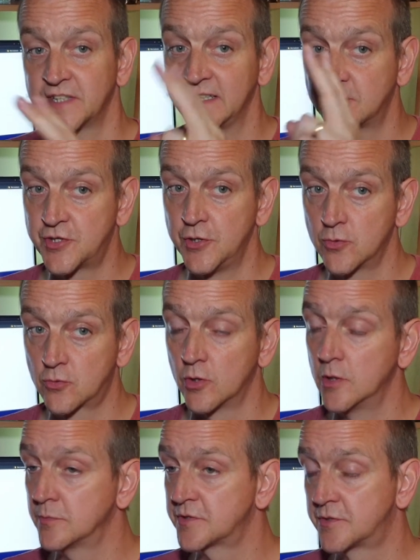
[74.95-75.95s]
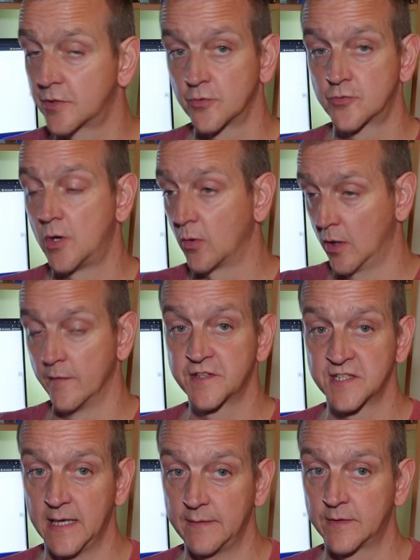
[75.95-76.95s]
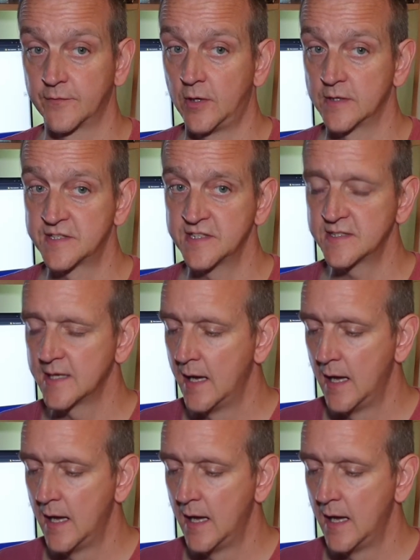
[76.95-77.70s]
in 2 groups to control other slave devices,